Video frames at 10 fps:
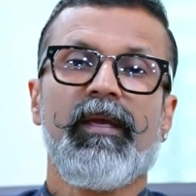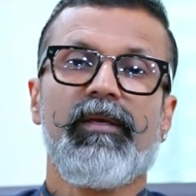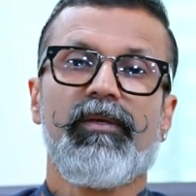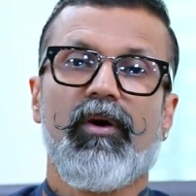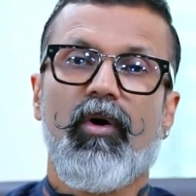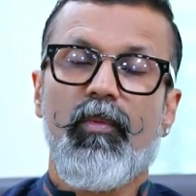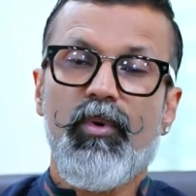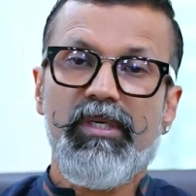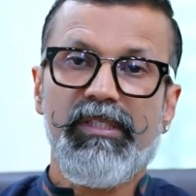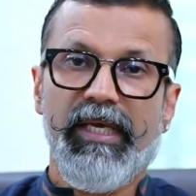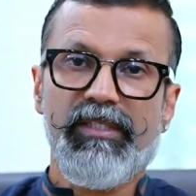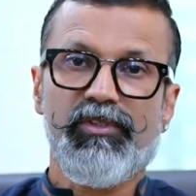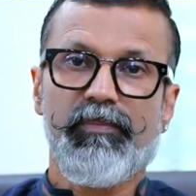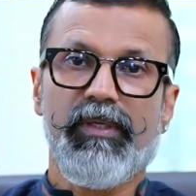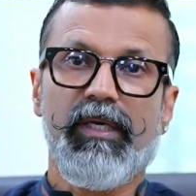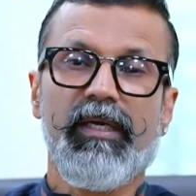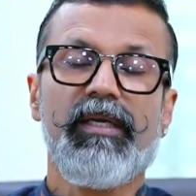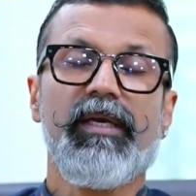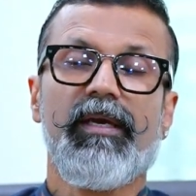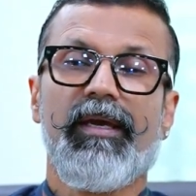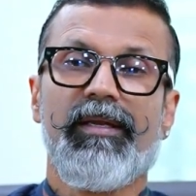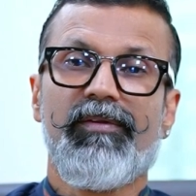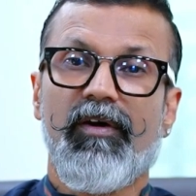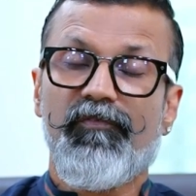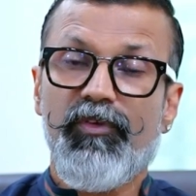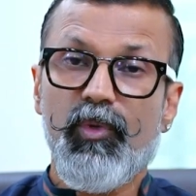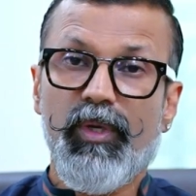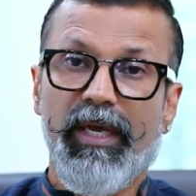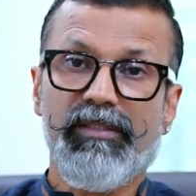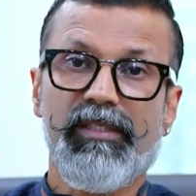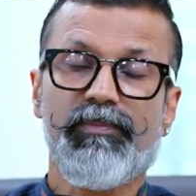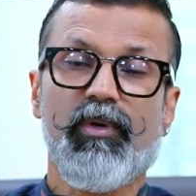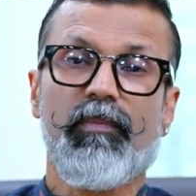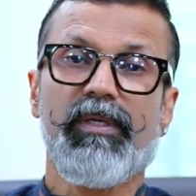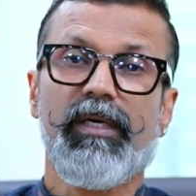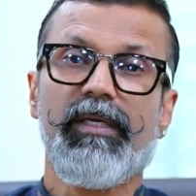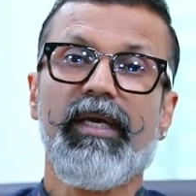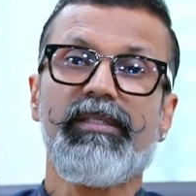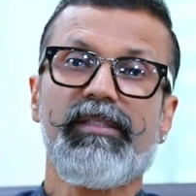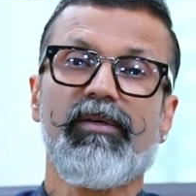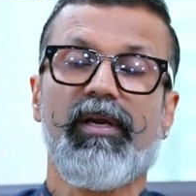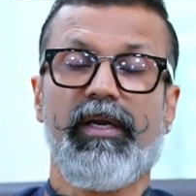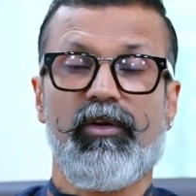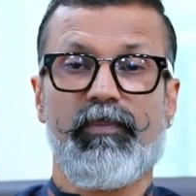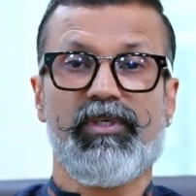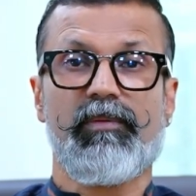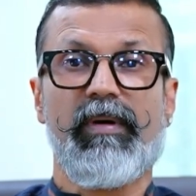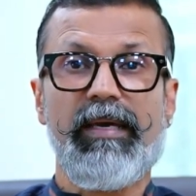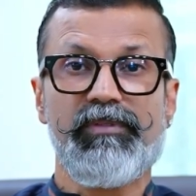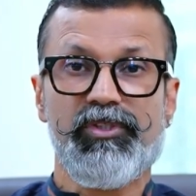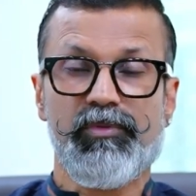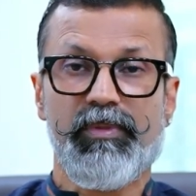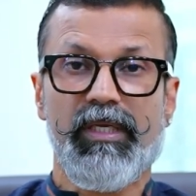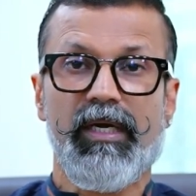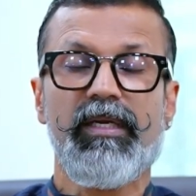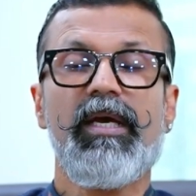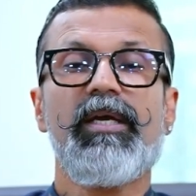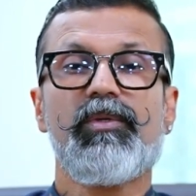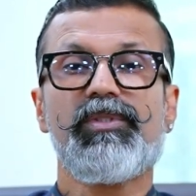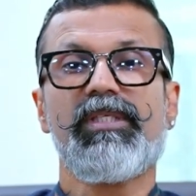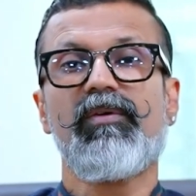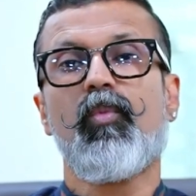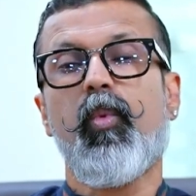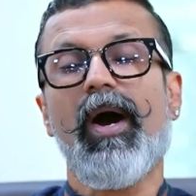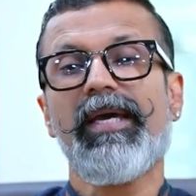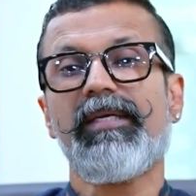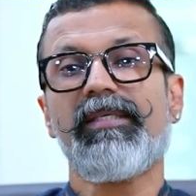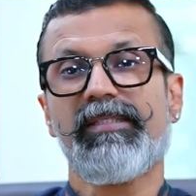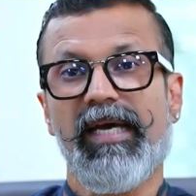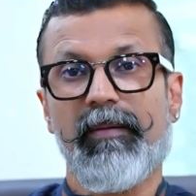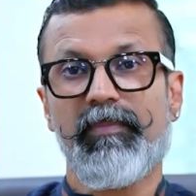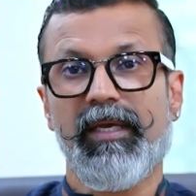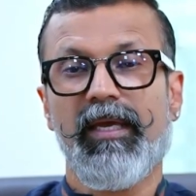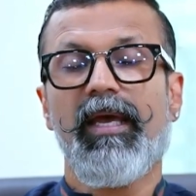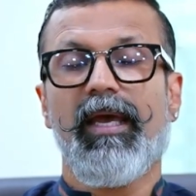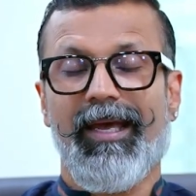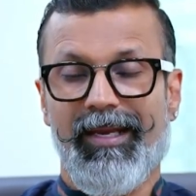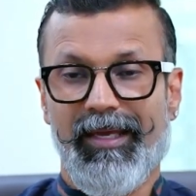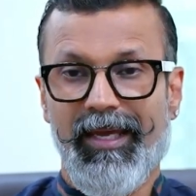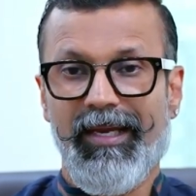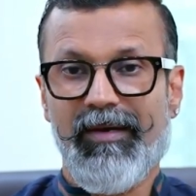Your hormonal test should be done. In a few cases, probably a DNC or an endometrial biopsy should be done to see why it is happening. And again,